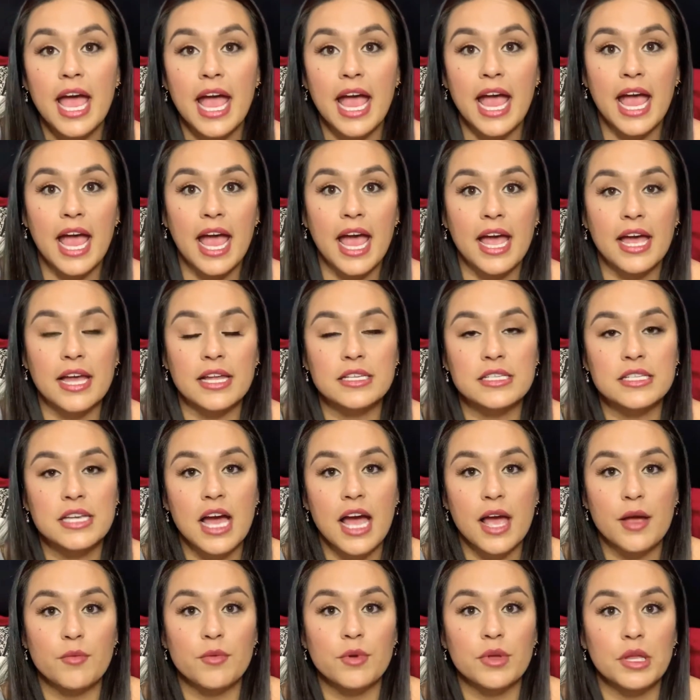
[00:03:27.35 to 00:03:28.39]
and
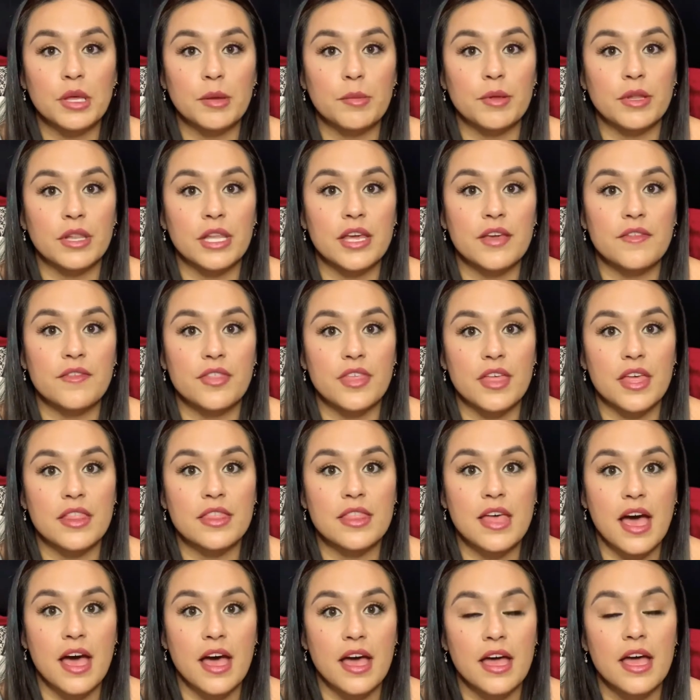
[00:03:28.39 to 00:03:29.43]
I really believe that
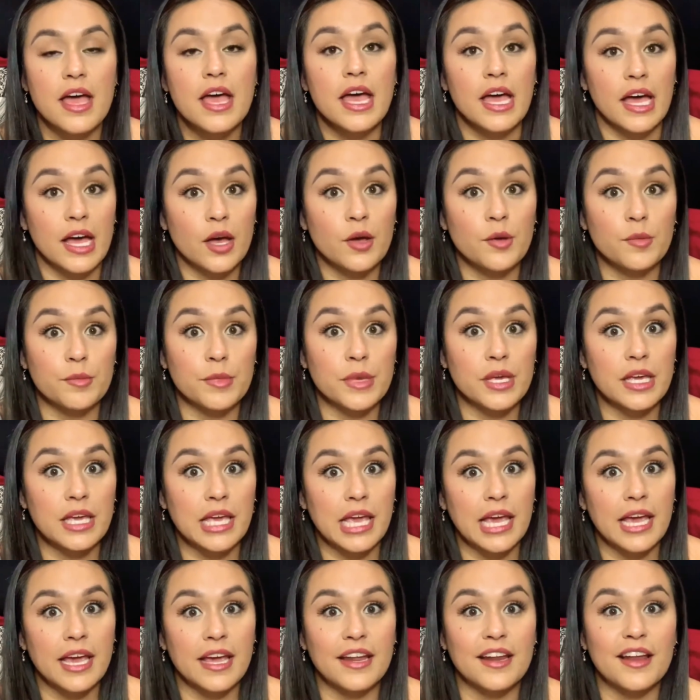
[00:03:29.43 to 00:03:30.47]
that helped me
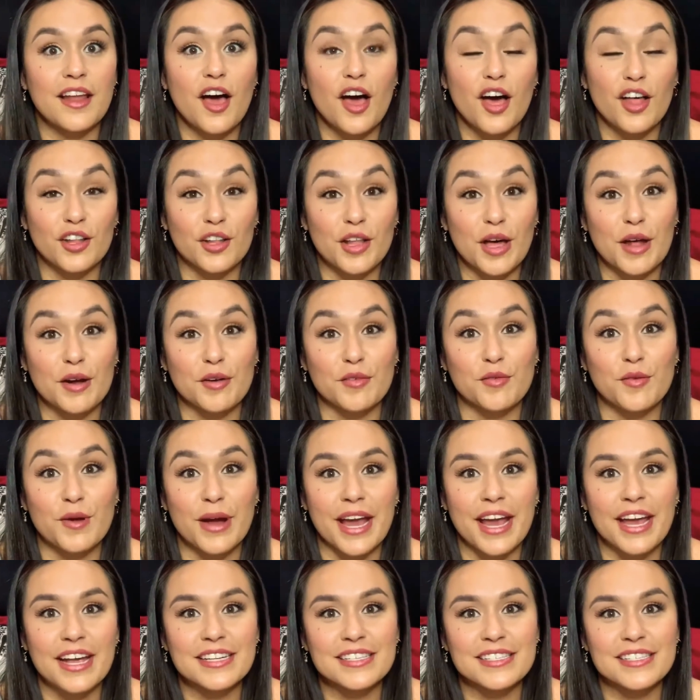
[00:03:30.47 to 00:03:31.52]
gain a lot of
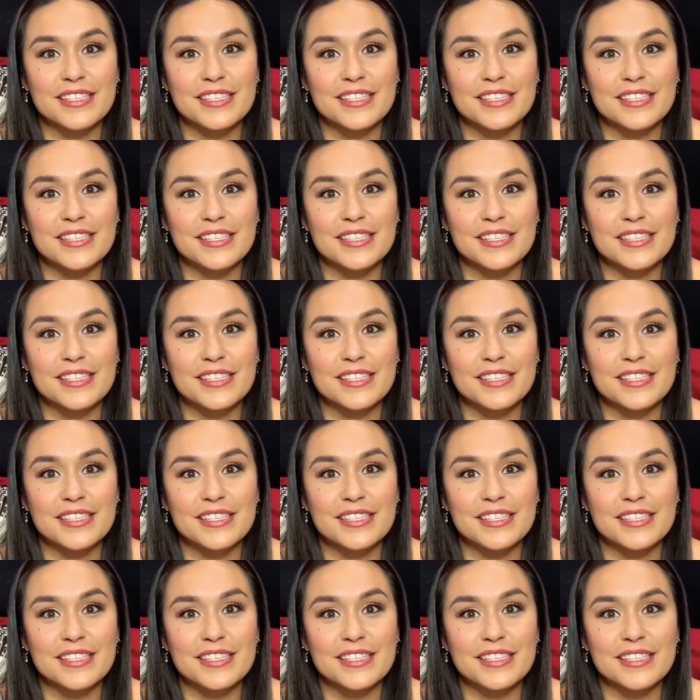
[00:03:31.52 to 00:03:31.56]
weight.